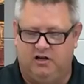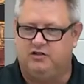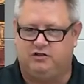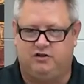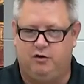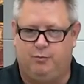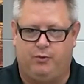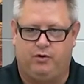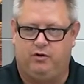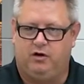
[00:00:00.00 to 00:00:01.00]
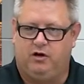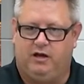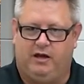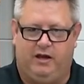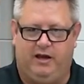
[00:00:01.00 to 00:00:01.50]
super
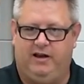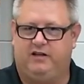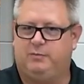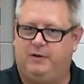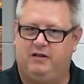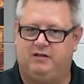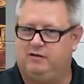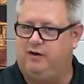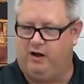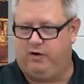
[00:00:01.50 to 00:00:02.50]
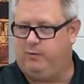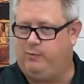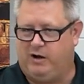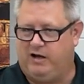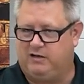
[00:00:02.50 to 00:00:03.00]
inexpensive
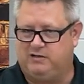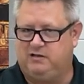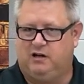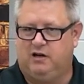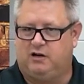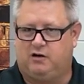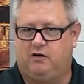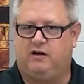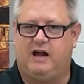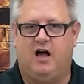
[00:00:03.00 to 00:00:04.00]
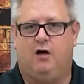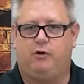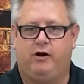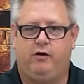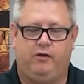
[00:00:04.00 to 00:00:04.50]
$100 current
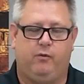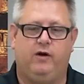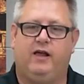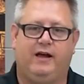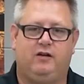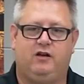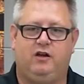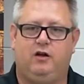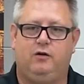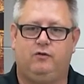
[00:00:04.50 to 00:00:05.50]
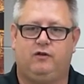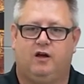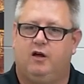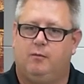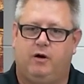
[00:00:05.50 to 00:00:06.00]
calibrator that we like to use.
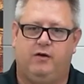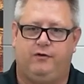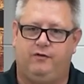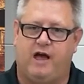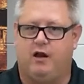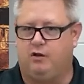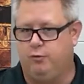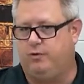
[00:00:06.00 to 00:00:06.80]
But if you've got a loop